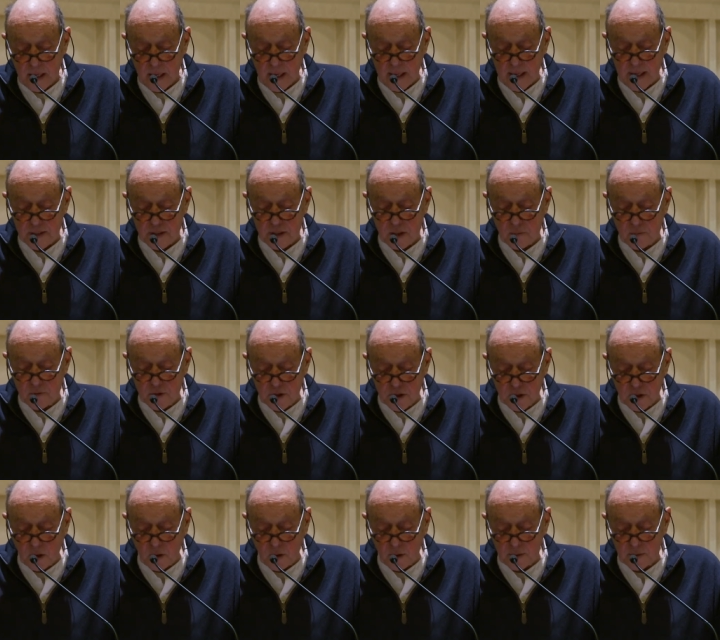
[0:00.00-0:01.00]
And as a
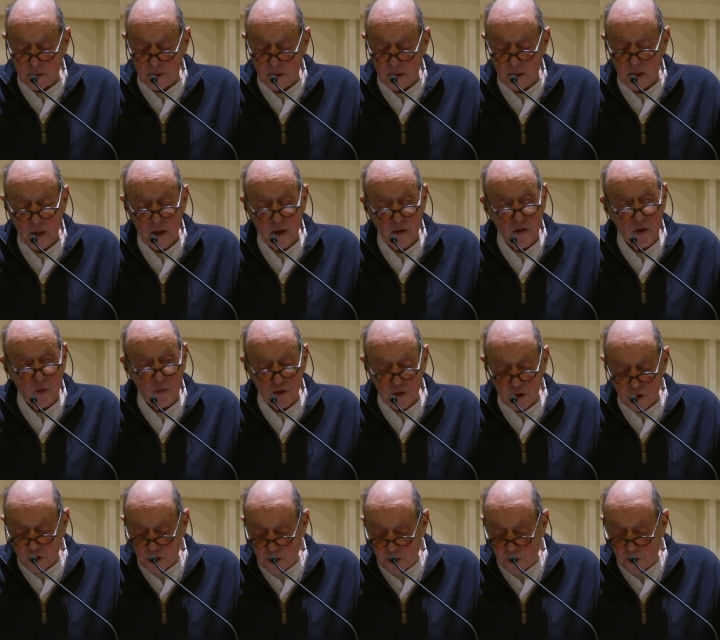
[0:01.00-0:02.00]
result, there was
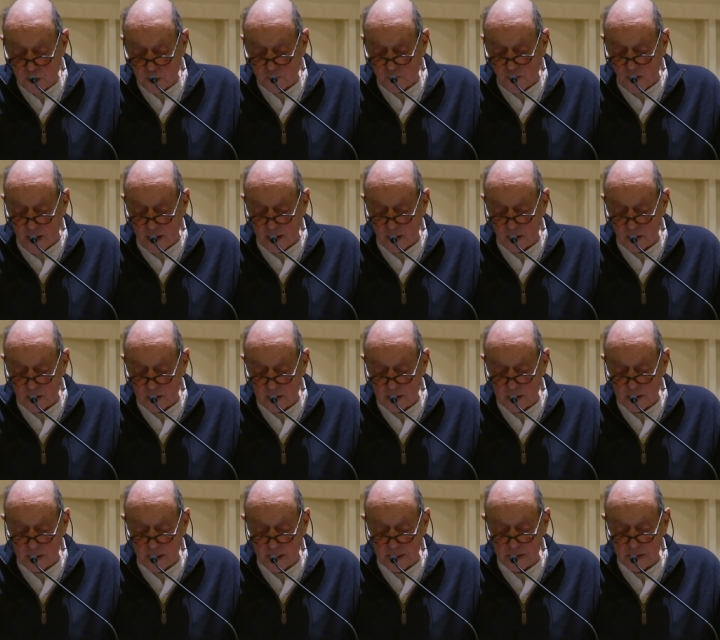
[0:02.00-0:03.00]
a huge fire
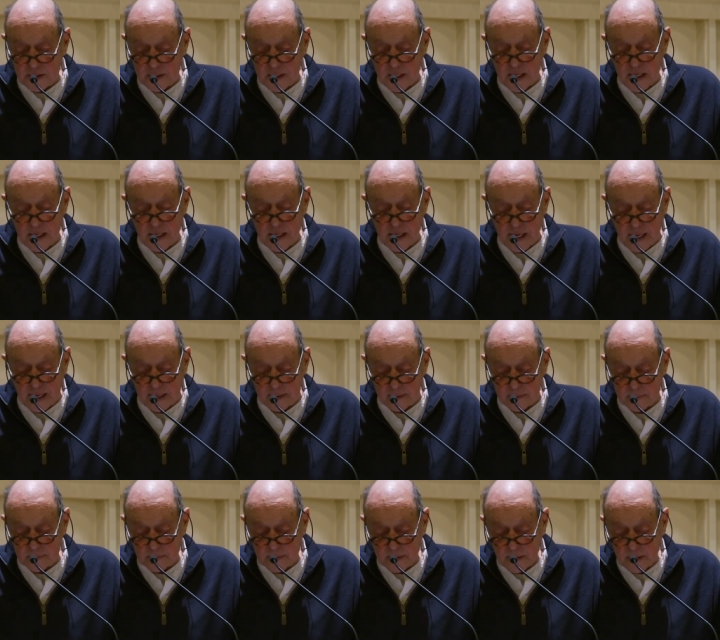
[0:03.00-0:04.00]
in
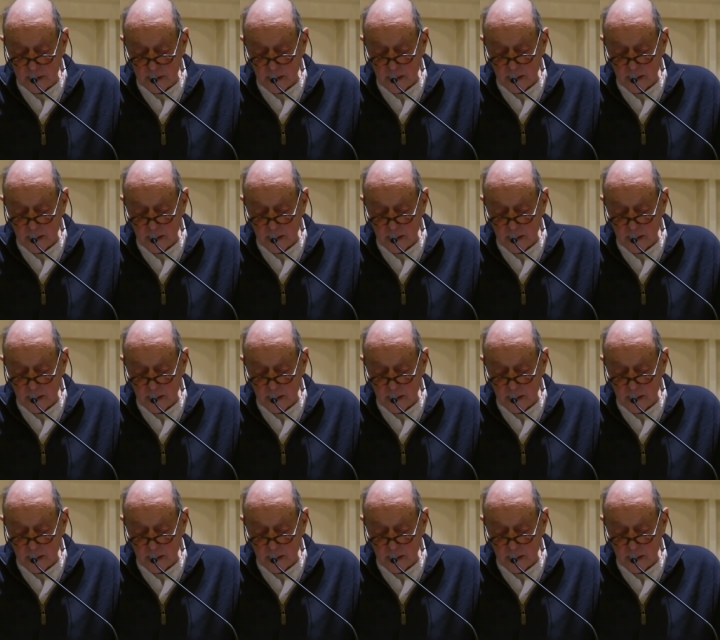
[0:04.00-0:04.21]
1988